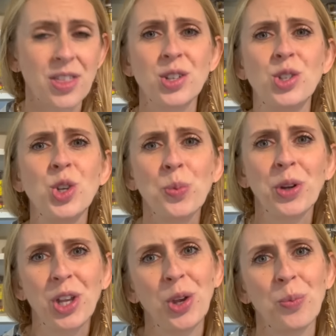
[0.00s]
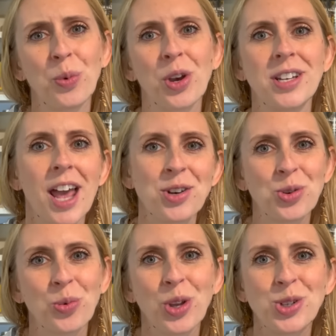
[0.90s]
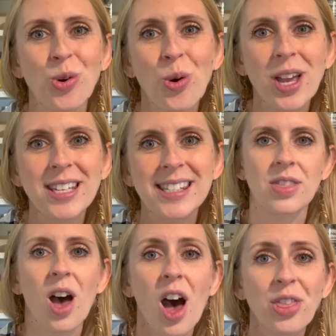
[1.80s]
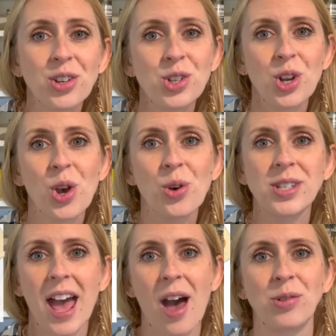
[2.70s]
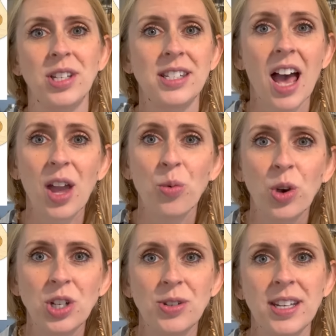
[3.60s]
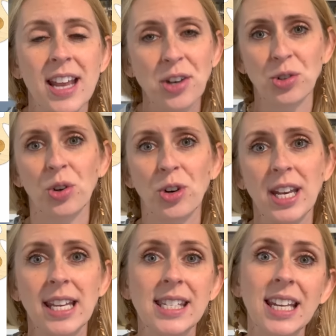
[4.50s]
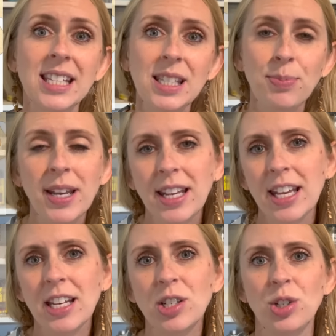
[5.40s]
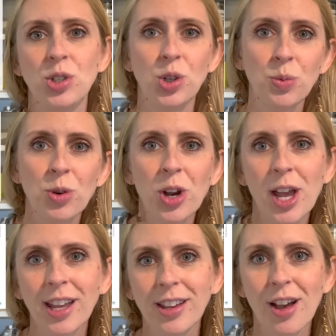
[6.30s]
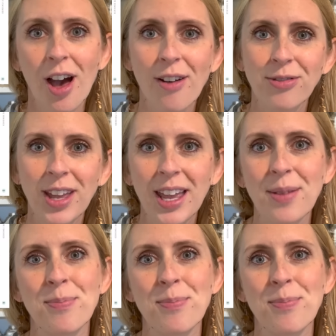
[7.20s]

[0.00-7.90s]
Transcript: the super cute book, Natural Wood Toys, the author shows how to dye wood using natural ingredients like spinach, turmeric, coffee, and